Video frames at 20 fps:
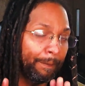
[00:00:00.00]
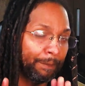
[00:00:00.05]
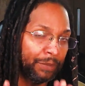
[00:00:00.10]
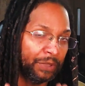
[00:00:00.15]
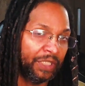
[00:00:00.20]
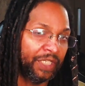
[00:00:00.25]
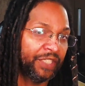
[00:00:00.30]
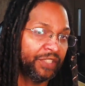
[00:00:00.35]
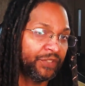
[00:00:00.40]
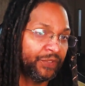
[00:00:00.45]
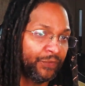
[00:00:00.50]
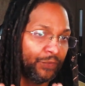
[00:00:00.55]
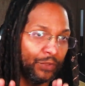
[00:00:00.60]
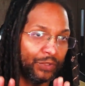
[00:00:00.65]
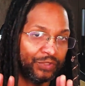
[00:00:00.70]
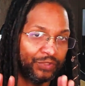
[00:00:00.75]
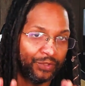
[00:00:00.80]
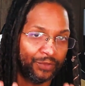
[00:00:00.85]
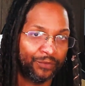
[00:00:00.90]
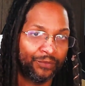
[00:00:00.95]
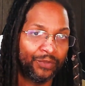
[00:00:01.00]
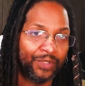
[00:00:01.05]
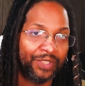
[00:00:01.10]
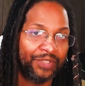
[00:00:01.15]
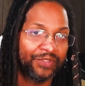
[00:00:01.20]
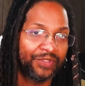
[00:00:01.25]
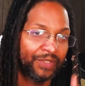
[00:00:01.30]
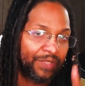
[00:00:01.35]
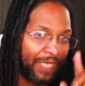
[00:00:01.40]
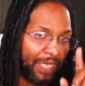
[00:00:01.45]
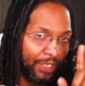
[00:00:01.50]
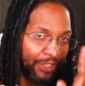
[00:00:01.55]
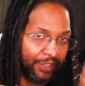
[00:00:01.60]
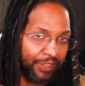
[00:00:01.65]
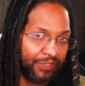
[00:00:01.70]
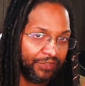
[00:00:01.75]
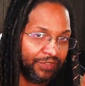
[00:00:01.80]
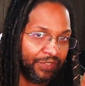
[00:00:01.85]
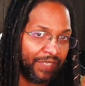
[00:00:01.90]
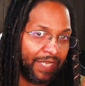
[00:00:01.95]
complex for a certain reason. I'll
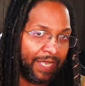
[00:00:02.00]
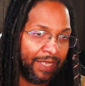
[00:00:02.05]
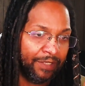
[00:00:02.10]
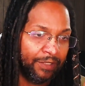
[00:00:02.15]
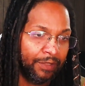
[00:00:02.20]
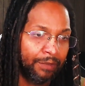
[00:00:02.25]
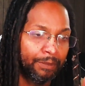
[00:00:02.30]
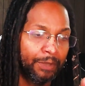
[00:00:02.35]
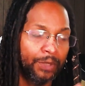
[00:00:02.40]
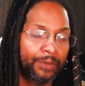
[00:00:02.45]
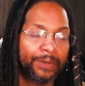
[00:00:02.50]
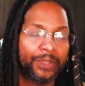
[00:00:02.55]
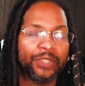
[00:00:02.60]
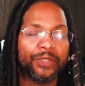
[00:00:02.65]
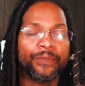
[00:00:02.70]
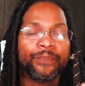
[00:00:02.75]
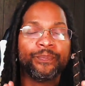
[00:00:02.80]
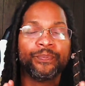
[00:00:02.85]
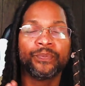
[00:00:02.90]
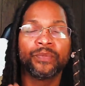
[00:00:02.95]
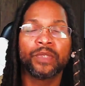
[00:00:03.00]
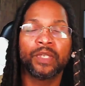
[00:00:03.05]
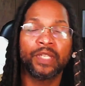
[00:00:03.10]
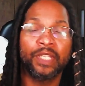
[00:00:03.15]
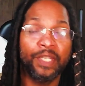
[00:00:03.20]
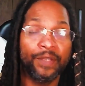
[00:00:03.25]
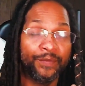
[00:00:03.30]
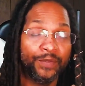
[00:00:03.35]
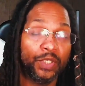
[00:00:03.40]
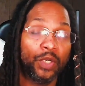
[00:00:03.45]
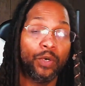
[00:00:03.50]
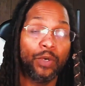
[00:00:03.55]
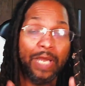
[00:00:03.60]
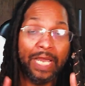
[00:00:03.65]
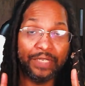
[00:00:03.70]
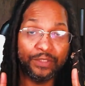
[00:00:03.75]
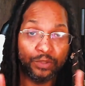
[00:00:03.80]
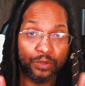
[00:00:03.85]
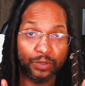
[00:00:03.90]
get to that in a moment, even though I do